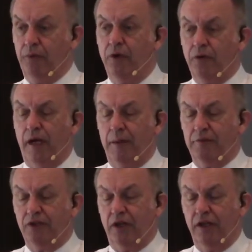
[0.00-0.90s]

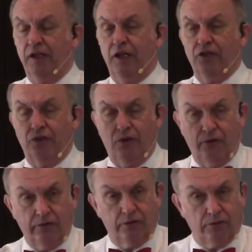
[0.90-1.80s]
to
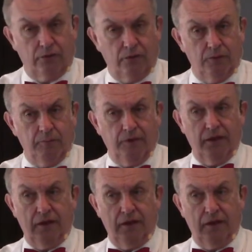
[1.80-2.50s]
overthrow